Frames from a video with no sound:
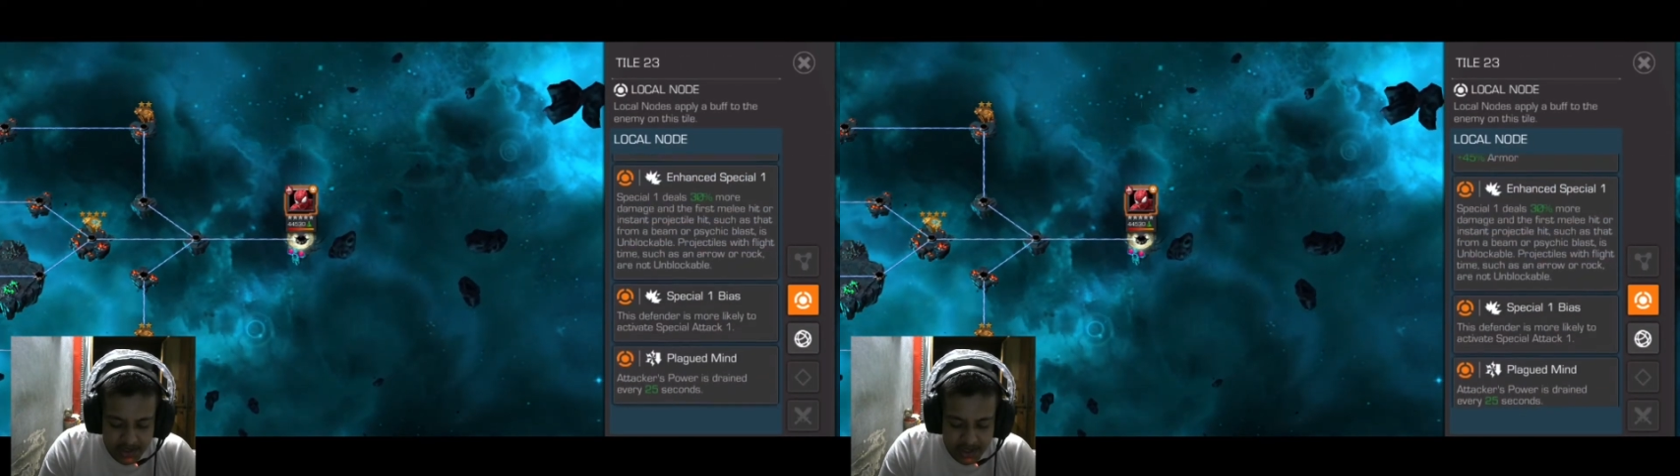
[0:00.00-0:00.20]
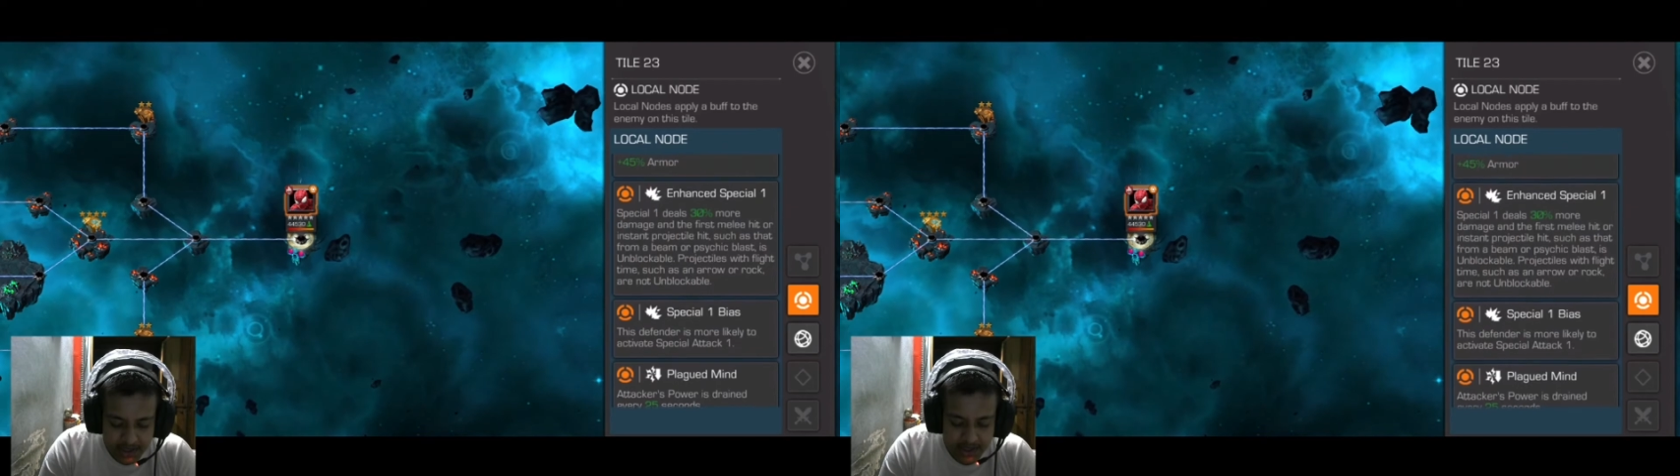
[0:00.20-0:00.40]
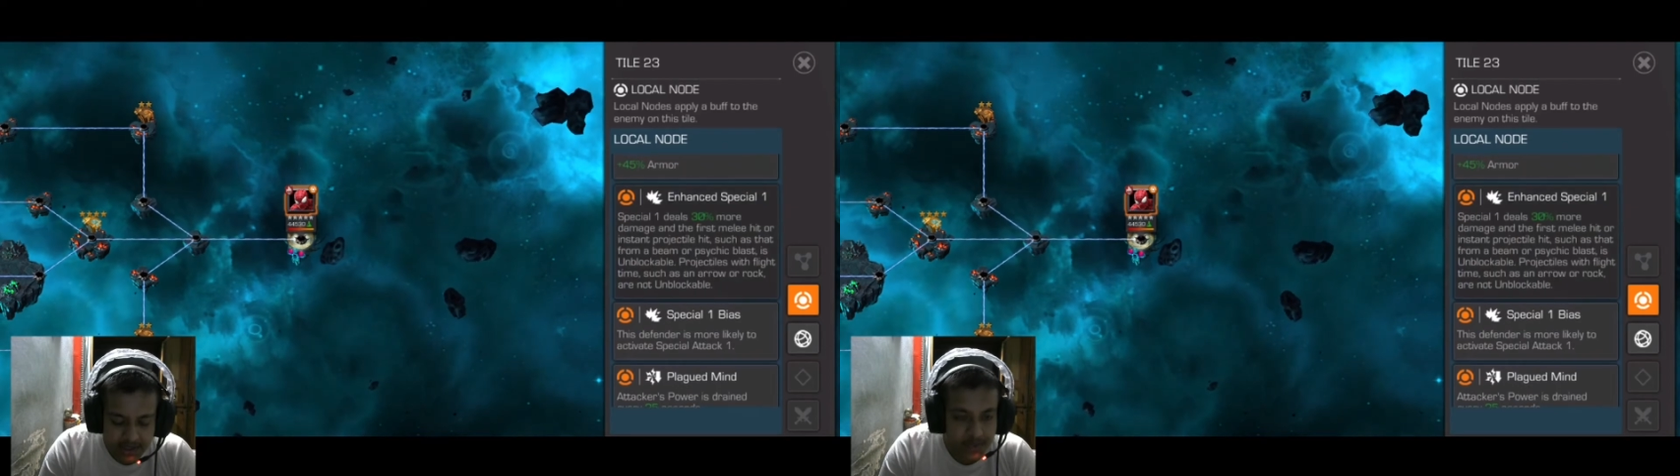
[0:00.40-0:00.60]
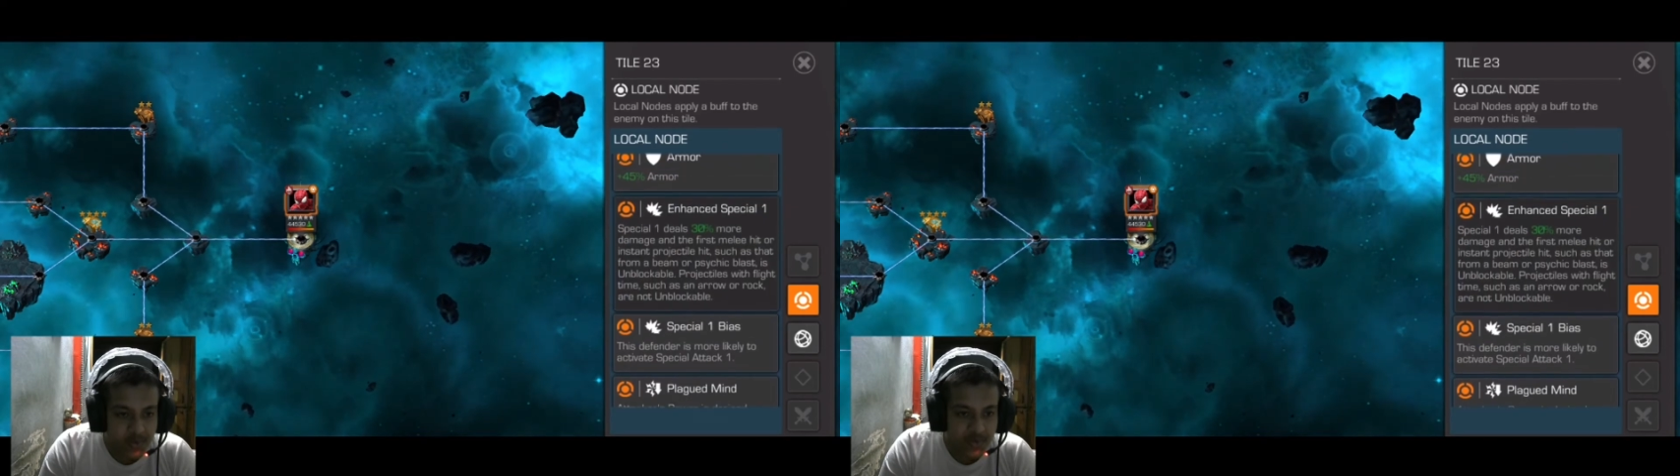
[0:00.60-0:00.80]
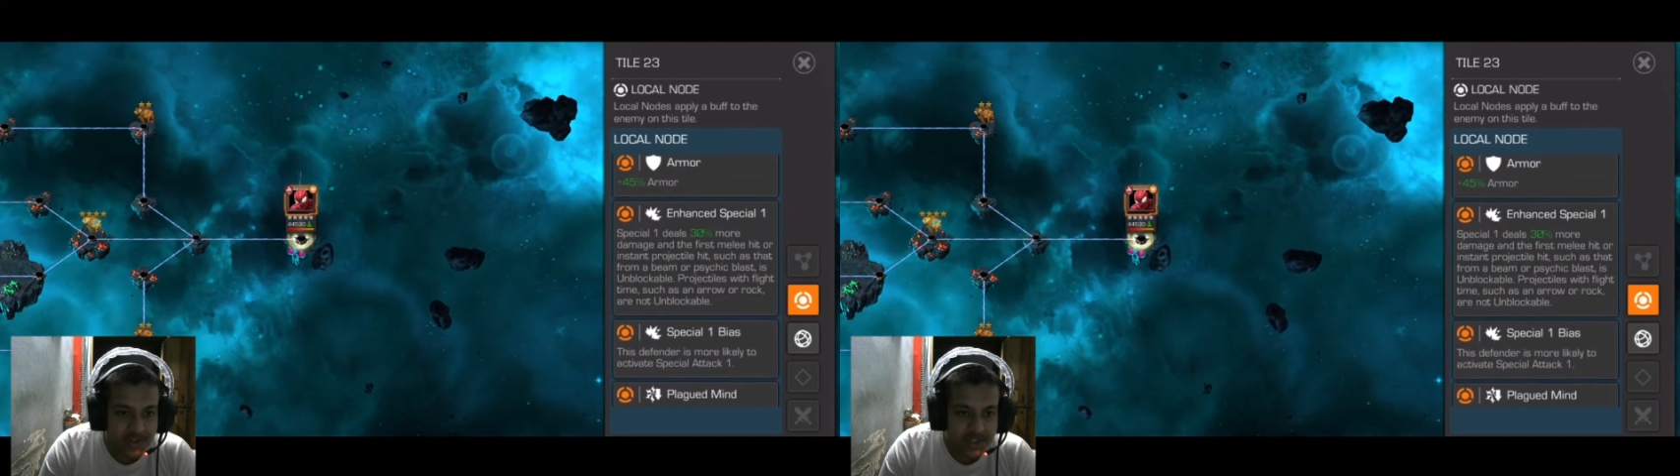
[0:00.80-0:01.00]
and
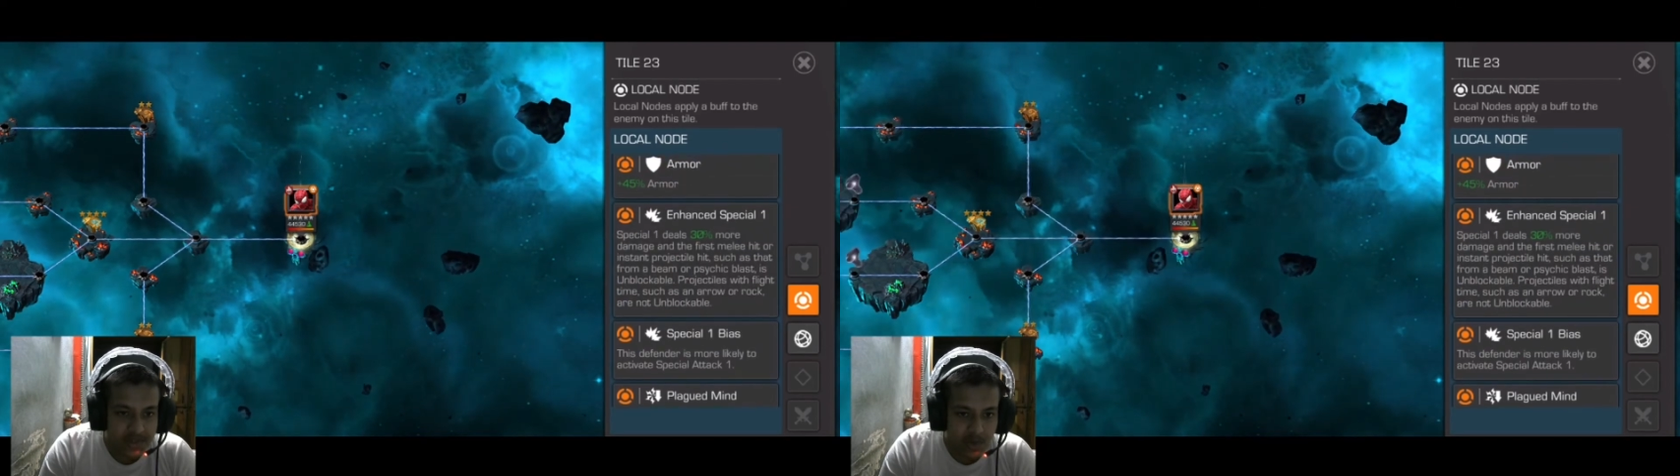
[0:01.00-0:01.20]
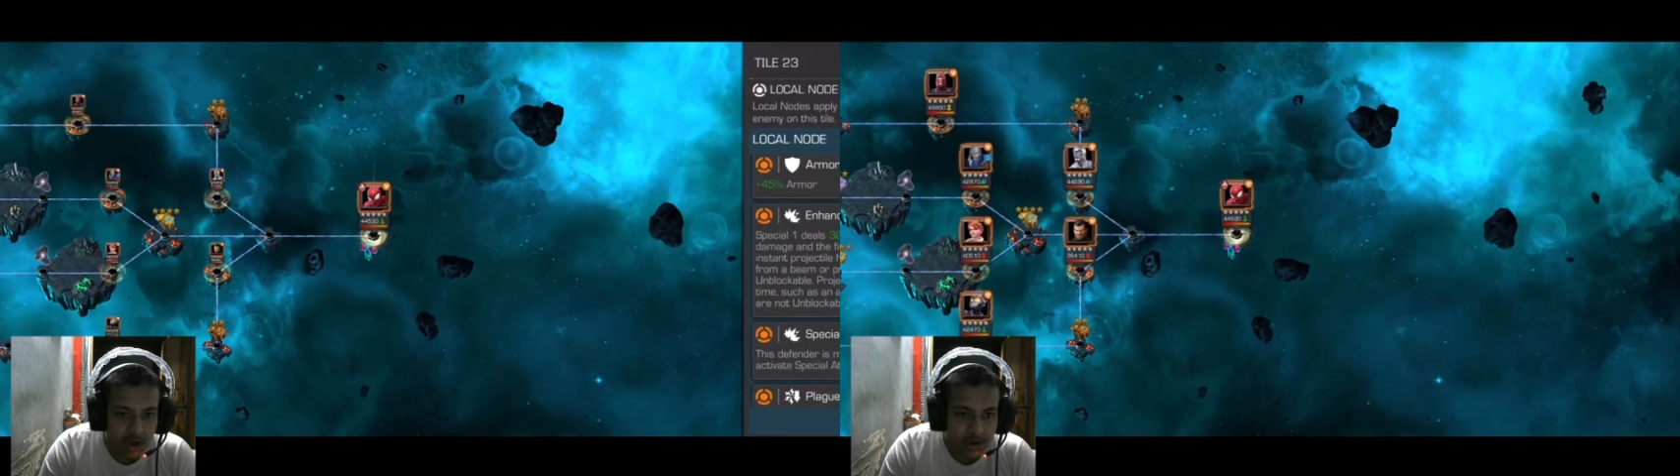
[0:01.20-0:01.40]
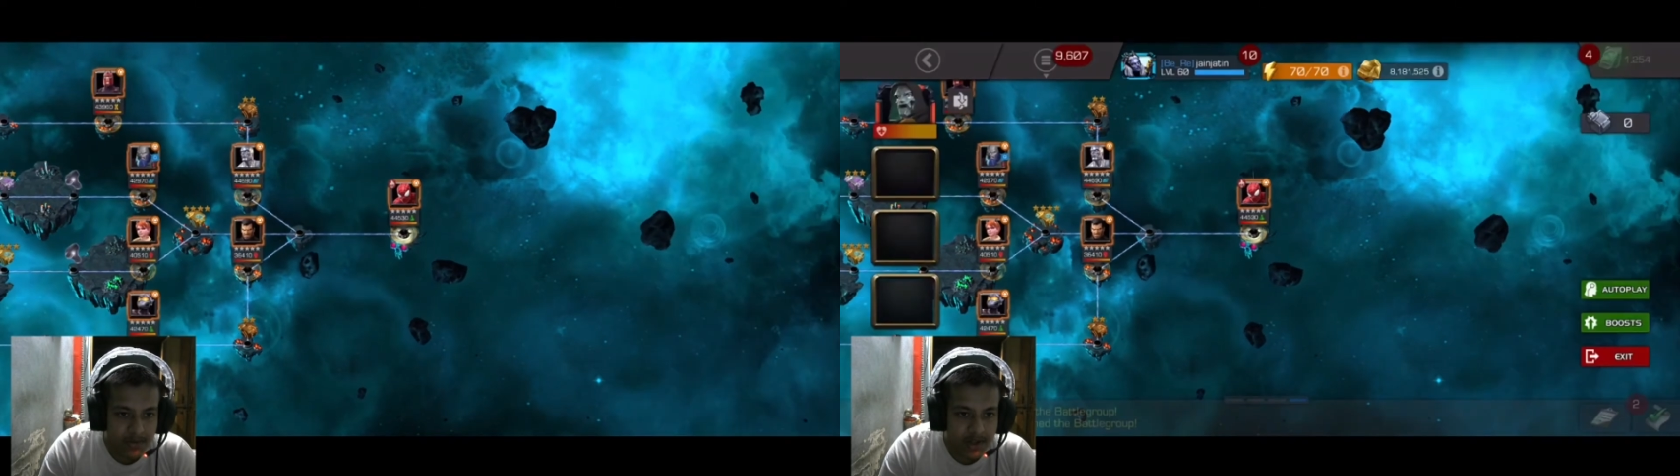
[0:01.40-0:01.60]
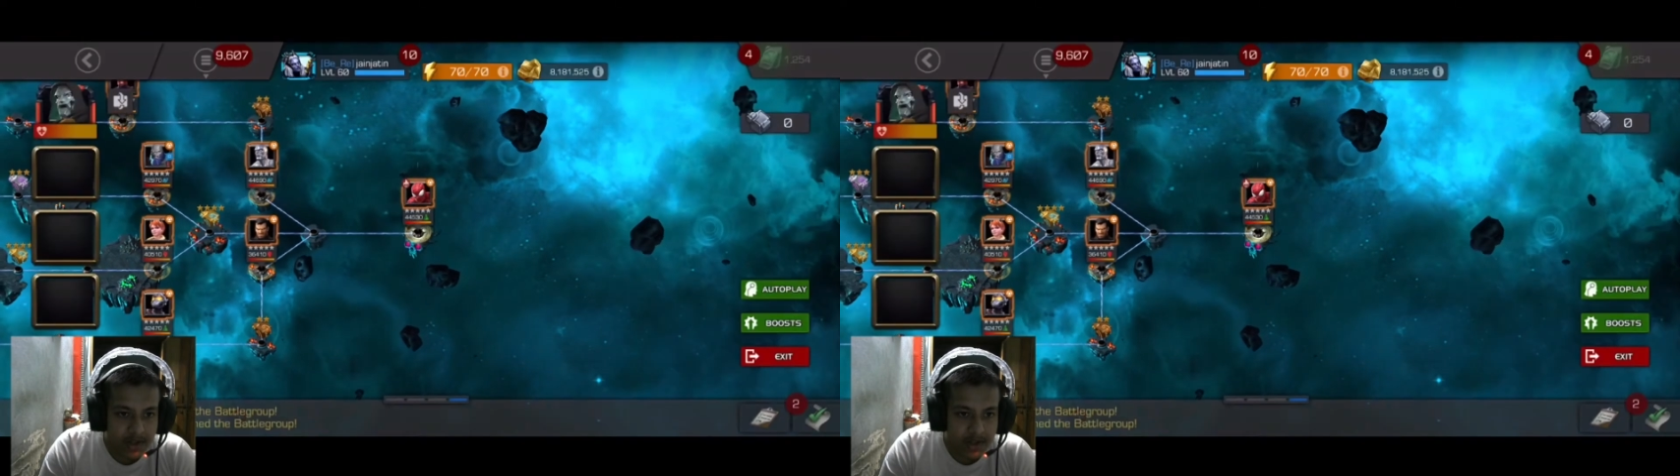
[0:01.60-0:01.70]
SP1 is unblockable.